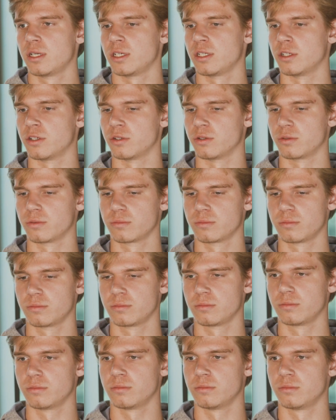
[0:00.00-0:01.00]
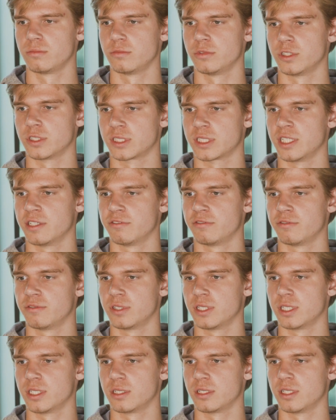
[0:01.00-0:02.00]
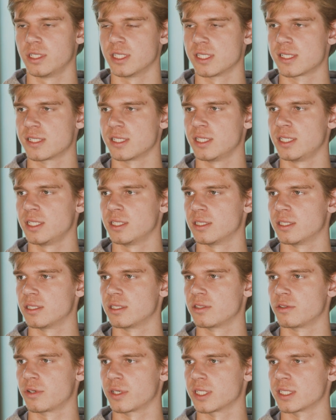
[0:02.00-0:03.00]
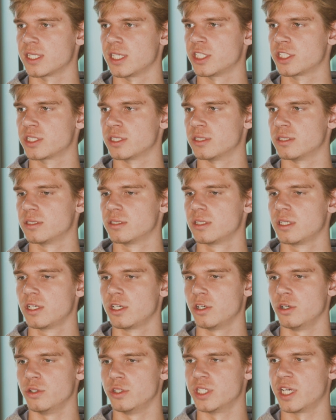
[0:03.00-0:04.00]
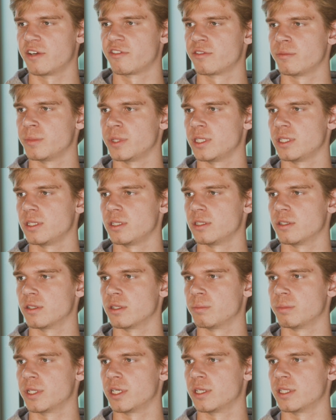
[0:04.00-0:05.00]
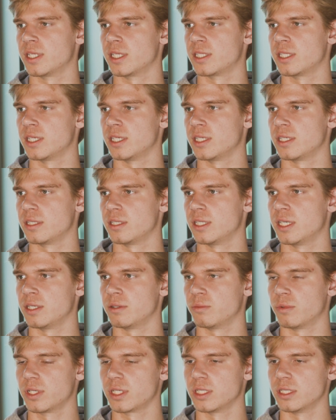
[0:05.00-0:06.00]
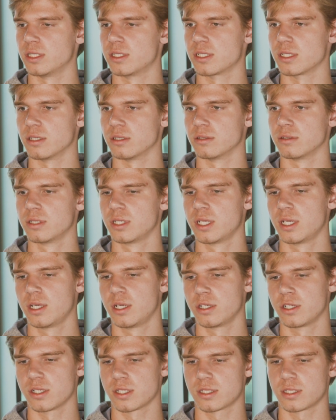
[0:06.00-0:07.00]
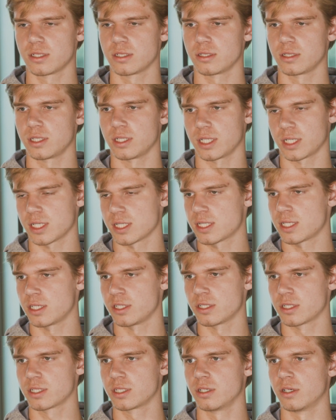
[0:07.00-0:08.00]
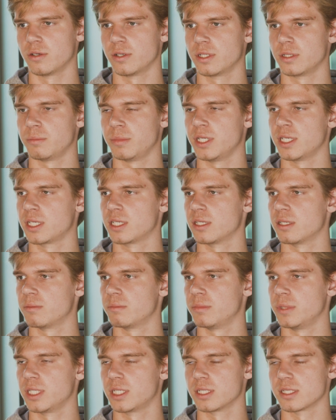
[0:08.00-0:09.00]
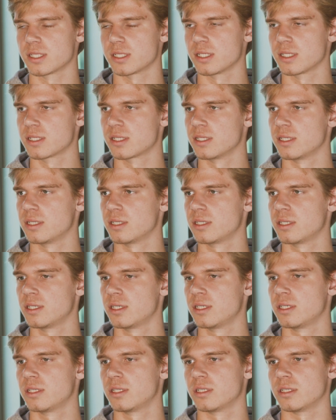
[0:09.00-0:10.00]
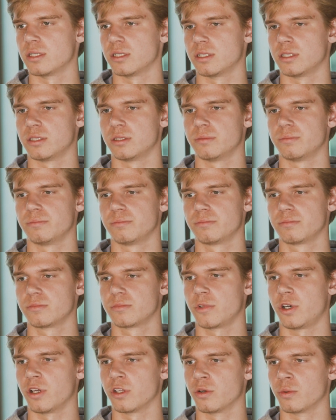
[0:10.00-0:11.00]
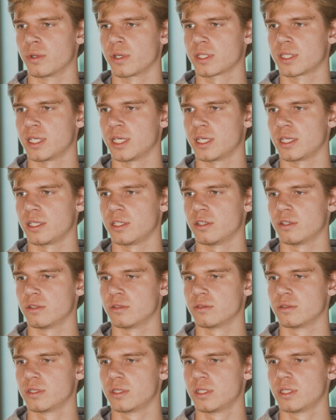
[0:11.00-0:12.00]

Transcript: you know just give the, the city and the organization who drafted me, you know, the player that they they wanted. So just to, yeah, like I said, just go and be, be consistent. Um, all the work that, you know,